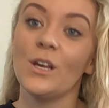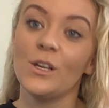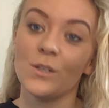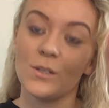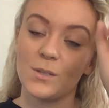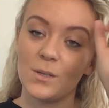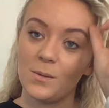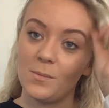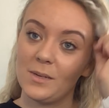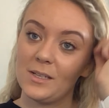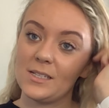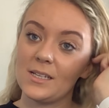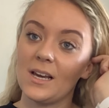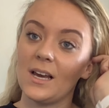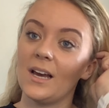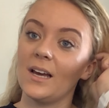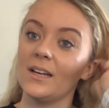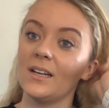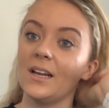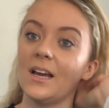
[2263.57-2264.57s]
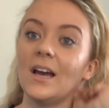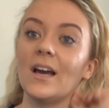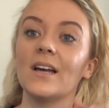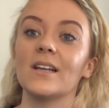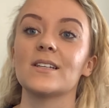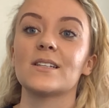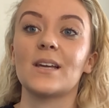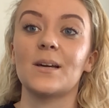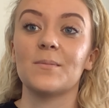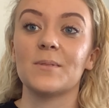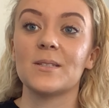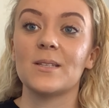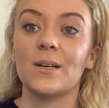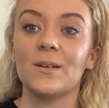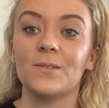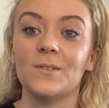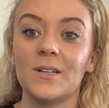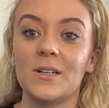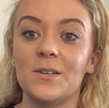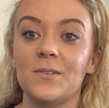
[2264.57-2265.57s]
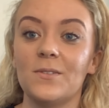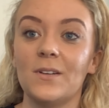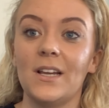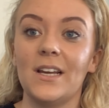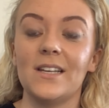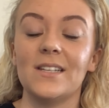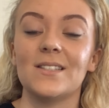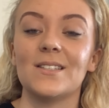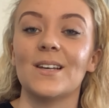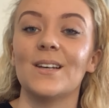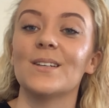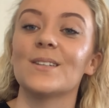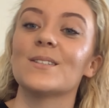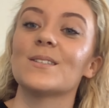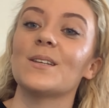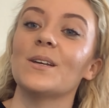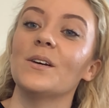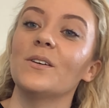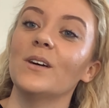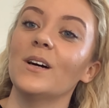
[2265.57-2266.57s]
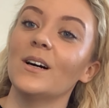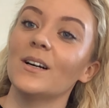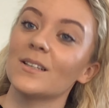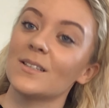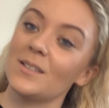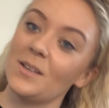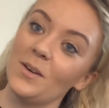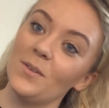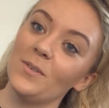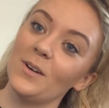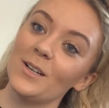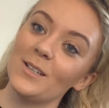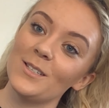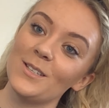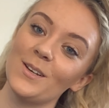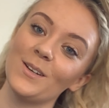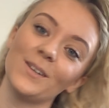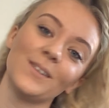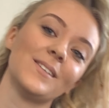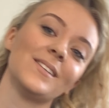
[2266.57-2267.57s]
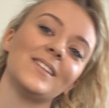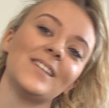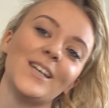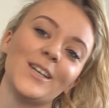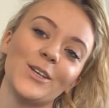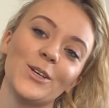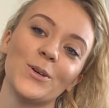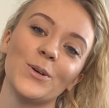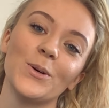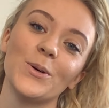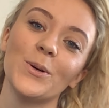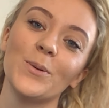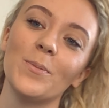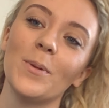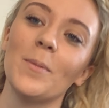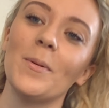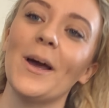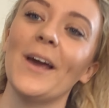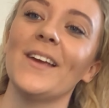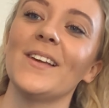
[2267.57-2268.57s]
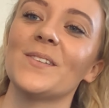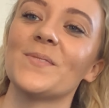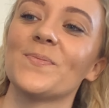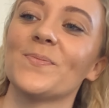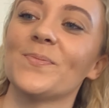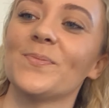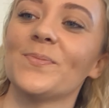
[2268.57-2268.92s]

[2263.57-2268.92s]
sort my tan, and get myself ready for later. So I'll see you very soon. Thank you. Bye bye.